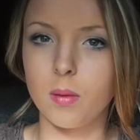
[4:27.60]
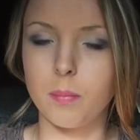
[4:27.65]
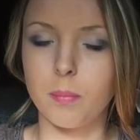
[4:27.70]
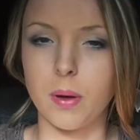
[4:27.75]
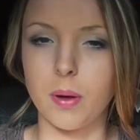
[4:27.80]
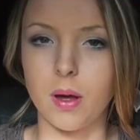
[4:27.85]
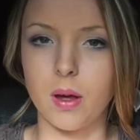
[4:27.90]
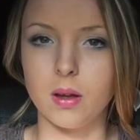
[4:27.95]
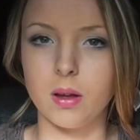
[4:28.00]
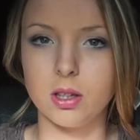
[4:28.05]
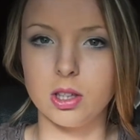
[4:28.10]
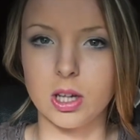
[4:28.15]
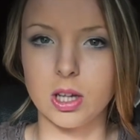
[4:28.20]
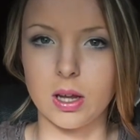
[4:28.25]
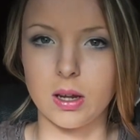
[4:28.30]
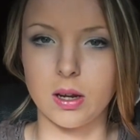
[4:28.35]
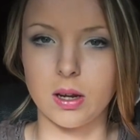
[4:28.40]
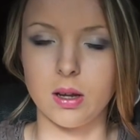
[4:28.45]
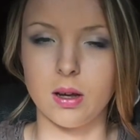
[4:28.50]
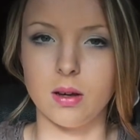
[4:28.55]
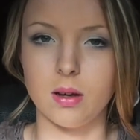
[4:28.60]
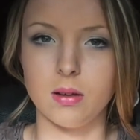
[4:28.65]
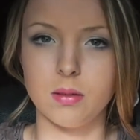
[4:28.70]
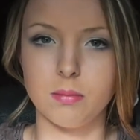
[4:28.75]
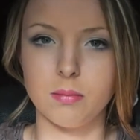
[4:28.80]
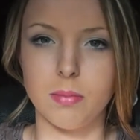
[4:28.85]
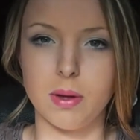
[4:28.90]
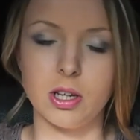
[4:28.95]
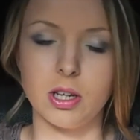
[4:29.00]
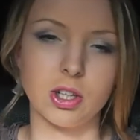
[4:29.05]
But Jana
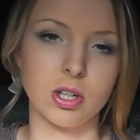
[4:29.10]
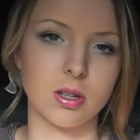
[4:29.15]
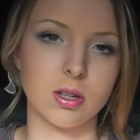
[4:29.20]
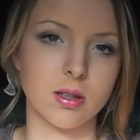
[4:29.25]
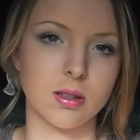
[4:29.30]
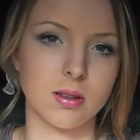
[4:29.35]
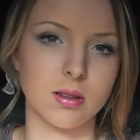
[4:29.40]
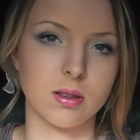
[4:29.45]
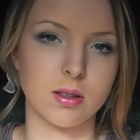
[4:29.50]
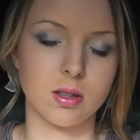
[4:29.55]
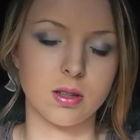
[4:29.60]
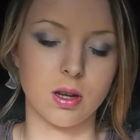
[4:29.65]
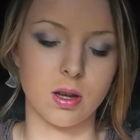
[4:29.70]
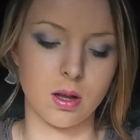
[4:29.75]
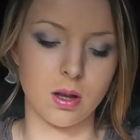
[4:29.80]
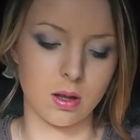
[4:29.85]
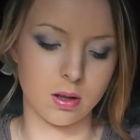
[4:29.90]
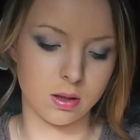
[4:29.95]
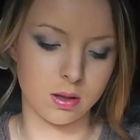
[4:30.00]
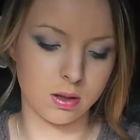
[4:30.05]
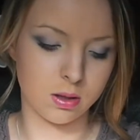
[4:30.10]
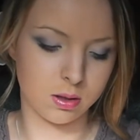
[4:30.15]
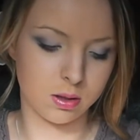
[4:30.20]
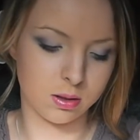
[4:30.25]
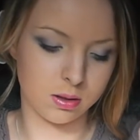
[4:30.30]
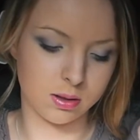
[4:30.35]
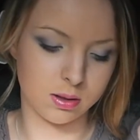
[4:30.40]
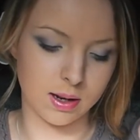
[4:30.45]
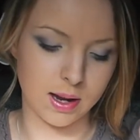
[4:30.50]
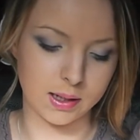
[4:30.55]
mentions to
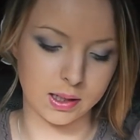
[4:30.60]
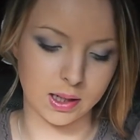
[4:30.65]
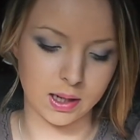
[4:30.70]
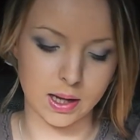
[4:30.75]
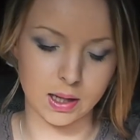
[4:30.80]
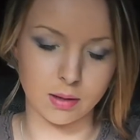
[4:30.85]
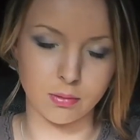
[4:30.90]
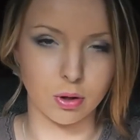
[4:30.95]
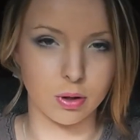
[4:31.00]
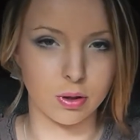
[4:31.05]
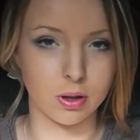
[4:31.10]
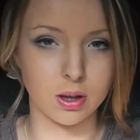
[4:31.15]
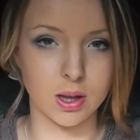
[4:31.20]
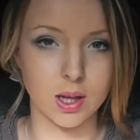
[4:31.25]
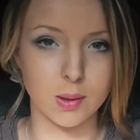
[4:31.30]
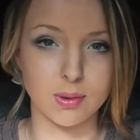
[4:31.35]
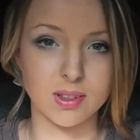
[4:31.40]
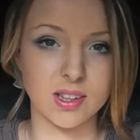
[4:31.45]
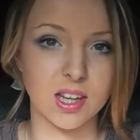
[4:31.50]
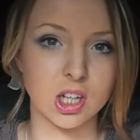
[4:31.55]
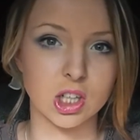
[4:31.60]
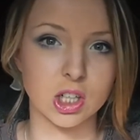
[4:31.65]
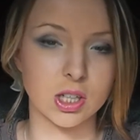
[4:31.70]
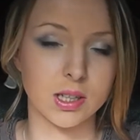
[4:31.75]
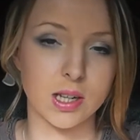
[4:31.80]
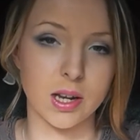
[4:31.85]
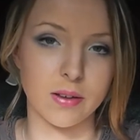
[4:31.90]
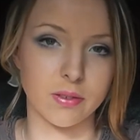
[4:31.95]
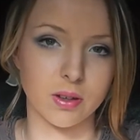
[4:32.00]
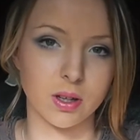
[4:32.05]
Delaney later on that there was
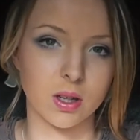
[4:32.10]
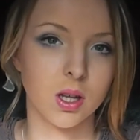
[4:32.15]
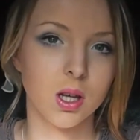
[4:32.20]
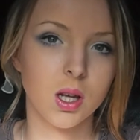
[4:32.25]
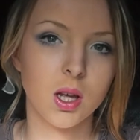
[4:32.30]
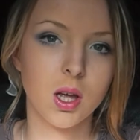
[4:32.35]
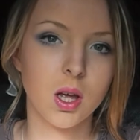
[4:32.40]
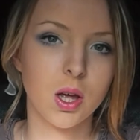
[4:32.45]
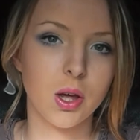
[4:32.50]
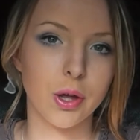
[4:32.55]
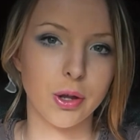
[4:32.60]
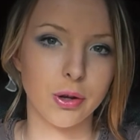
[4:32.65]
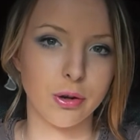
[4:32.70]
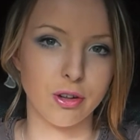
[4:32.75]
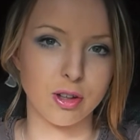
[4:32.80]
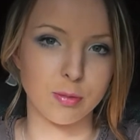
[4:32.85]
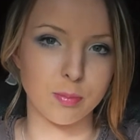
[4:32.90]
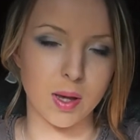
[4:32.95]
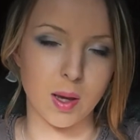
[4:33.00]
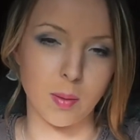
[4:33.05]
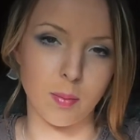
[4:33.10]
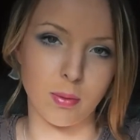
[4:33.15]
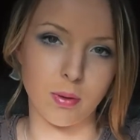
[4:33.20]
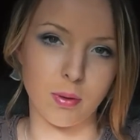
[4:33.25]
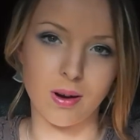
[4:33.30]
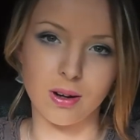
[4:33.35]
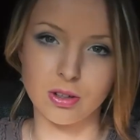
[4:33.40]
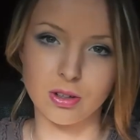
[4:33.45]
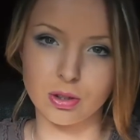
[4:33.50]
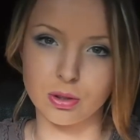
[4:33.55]
actually never a newspaper
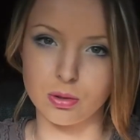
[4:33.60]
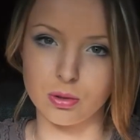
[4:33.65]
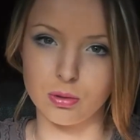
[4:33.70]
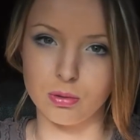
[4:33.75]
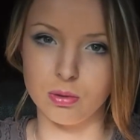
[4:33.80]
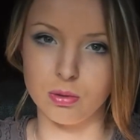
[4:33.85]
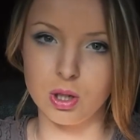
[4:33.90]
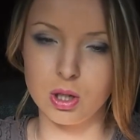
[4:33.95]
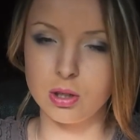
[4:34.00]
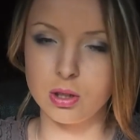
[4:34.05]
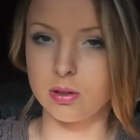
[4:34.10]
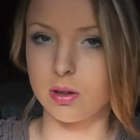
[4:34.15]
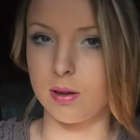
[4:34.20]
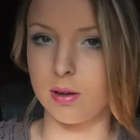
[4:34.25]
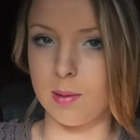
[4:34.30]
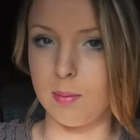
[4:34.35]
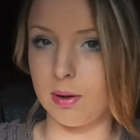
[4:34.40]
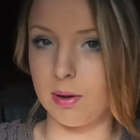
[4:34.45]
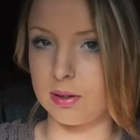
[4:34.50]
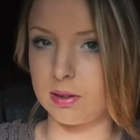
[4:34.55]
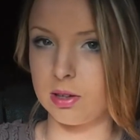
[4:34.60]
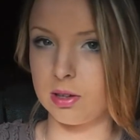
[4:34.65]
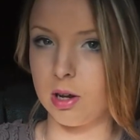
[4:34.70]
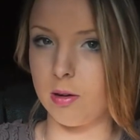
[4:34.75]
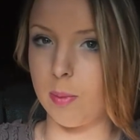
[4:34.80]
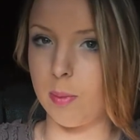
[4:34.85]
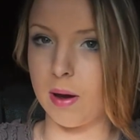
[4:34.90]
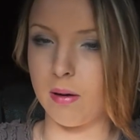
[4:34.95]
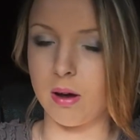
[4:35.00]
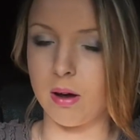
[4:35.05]
article, so he must know
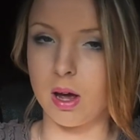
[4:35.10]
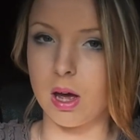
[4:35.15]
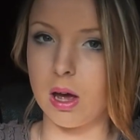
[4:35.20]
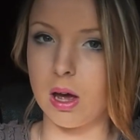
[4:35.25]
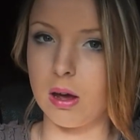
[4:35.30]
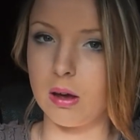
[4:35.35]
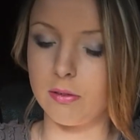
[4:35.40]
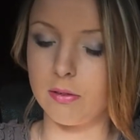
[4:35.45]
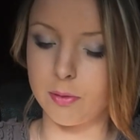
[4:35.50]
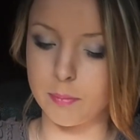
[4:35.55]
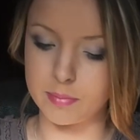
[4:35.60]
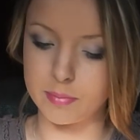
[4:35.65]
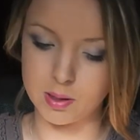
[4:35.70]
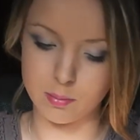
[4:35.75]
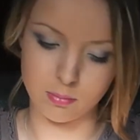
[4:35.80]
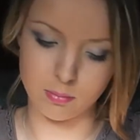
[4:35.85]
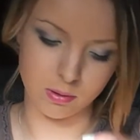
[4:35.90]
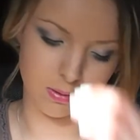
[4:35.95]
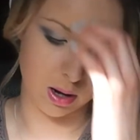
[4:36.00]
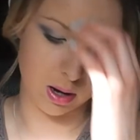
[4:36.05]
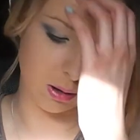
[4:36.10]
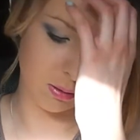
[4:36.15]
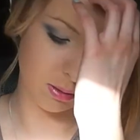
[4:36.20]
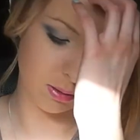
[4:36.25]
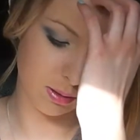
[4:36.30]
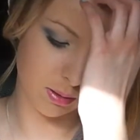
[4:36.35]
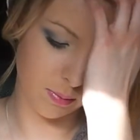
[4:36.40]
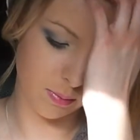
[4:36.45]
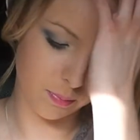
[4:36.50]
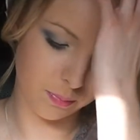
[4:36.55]
about her from somewhere
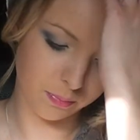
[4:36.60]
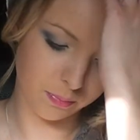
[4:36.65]
else.